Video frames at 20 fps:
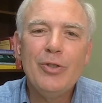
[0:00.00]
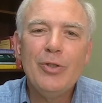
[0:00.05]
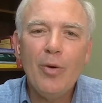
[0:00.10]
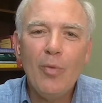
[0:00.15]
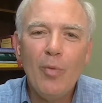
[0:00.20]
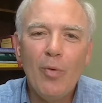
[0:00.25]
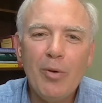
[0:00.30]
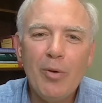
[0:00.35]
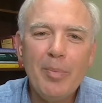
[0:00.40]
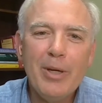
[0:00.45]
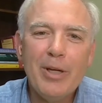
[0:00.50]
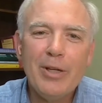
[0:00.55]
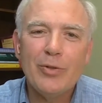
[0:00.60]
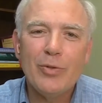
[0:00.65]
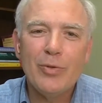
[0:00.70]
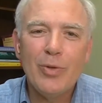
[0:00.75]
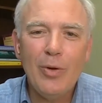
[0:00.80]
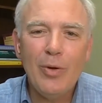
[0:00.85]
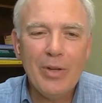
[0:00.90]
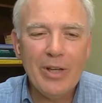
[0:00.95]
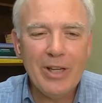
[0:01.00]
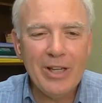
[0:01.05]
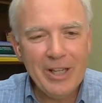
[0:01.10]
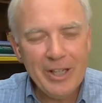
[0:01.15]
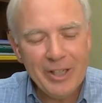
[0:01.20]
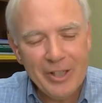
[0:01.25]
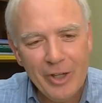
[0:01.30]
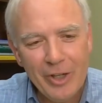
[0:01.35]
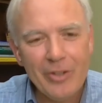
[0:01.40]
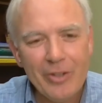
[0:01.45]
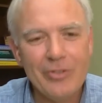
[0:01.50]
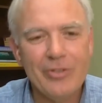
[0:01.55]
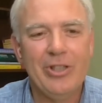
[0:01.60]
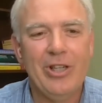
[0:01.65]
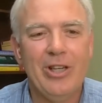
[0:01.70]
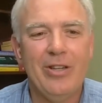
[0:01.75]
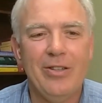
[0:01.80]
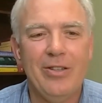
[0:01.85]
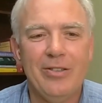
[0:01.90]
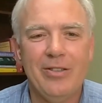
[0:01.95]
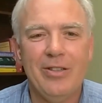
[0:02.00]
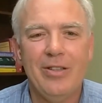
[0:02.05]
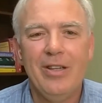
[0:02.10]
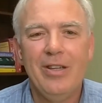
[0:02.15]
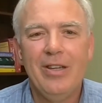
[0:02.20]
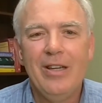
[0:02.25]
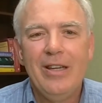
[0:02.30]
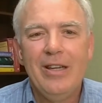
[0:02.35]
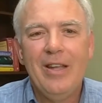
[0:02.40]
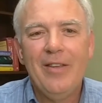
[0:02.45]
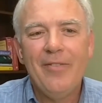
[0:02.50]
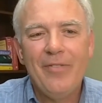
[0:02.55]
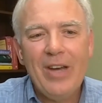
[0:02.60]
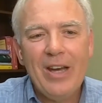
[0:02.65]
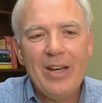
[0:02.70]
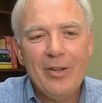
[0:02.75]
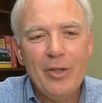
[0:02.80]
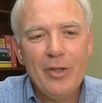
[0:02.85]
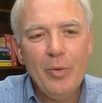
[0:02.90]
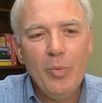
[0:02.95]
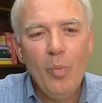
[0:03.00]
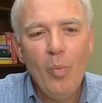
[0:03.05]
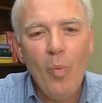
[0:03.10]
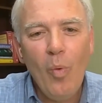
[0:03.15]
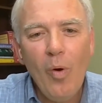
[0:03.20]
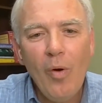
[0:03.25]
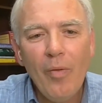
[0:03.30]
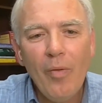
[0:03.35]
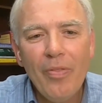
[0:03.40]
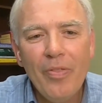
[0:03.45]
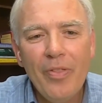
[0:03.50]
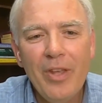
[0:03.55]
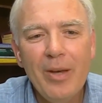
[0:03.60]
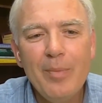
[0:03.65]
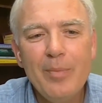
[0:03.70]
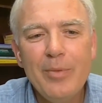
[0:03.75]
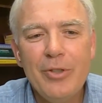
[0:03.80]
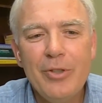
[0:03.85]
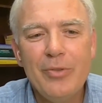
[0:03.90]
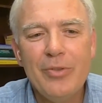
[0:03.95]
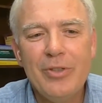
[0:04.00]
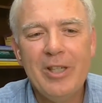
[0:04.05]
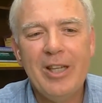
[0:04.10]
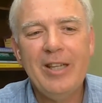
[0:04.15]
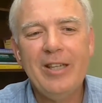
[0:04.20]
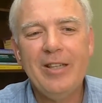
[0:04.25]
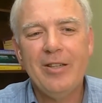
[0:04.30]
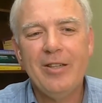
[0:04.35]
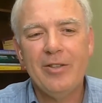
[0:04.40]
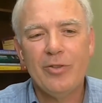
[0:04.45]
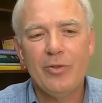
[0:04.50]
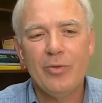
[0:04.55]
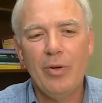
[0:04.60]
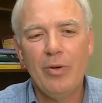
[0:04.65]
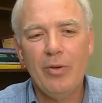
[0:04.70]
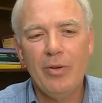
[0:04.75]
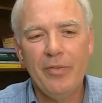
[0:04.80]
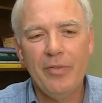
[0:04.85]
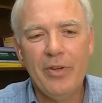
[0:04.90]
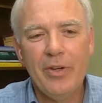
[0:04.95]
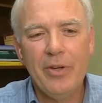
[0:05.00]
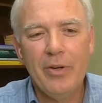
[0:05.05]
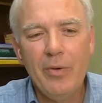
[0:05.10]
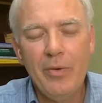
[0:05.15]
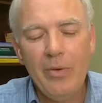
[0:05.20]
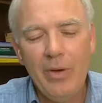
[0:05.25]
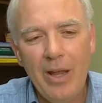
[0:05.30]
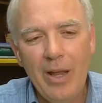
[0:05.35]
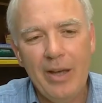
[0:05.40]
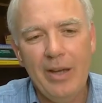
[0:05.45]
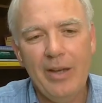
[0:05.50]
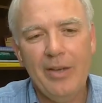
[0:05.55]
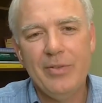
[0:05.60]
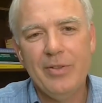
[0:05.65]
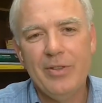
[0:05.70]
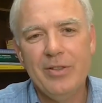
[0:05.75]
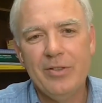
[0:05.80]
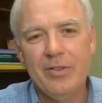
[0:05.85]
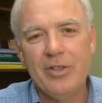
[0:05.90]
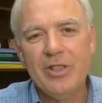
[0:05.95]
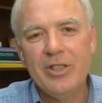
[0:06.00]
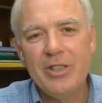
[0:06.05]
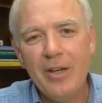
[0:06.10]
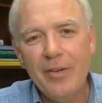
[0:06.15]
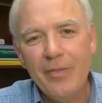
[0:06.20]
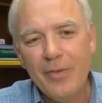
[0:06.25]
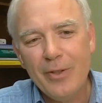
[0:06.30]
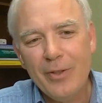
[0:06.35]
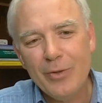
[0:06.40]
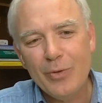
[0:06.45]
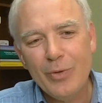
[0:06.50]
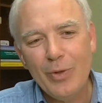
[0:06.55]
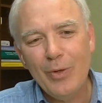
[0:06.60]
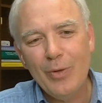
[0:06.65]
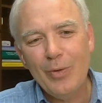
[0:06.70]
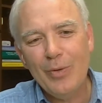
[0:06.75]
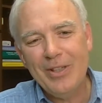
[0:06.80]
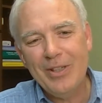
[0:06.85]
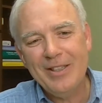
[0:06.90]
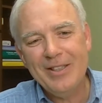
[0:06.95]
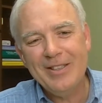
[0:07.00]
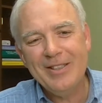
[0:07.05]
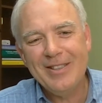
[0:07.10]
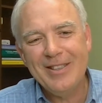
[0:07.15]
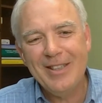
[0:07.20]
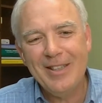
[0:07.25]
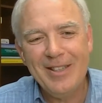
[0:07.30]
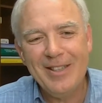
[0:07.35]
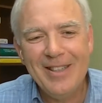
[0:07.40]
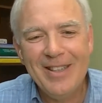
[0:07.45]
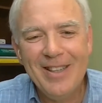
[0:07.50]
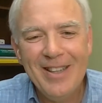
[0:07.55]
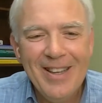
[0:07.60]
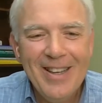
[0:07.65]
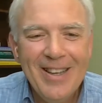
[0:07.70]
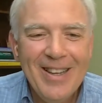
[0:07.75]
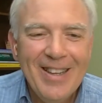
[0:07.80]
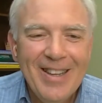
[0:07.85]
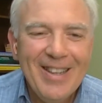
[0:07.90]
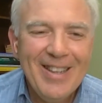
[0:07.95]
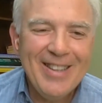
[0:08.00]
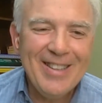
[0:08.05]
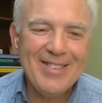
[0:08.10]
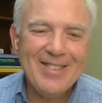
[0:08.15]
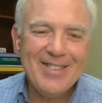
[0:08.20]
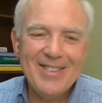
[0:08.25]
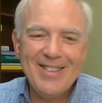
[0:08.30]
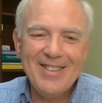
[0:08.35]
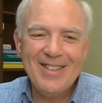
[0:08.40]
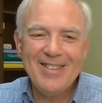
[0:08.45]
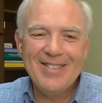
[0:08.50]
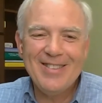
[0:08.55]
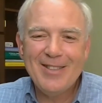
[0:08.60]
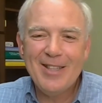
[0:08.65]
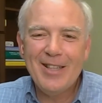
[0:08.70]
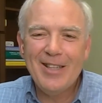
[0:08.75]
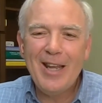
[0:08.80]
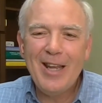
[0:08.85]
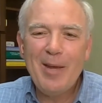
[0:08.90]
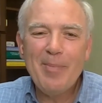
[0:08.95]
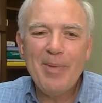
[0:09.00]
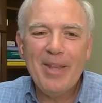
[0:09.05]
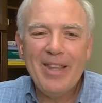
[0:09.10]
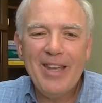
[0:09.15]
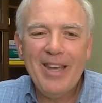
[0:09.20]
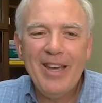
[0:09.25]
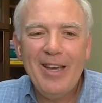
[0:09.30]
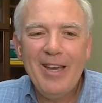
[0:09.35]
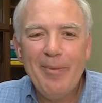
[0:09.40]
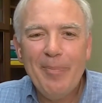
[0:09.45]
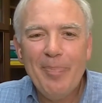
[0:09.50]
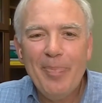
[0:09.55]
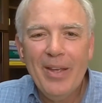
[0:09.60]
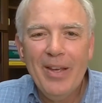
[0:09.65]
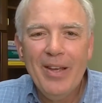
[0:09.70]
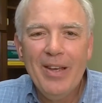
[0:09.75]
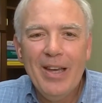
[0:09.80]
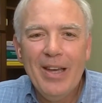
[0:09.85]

you don't want to be controlling an adult child. Right. In fact, you want them to take control of their own lives, and self-control is the is is the name of the game.